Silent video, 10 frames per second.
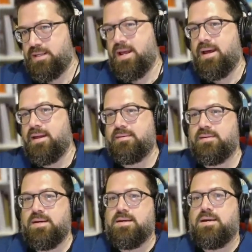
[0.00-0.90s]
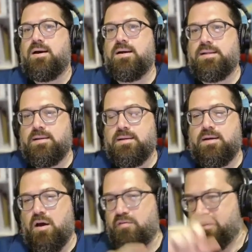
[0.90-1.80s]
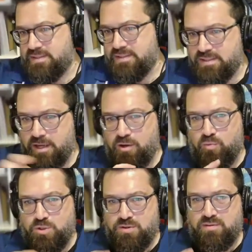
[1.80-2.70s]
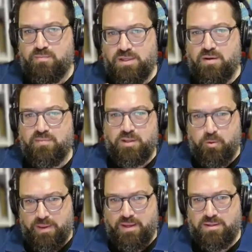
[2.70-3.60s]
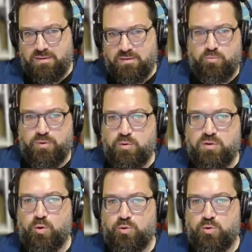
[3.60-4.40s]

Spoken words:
It has obviously the title, which becomes a command that's reusable.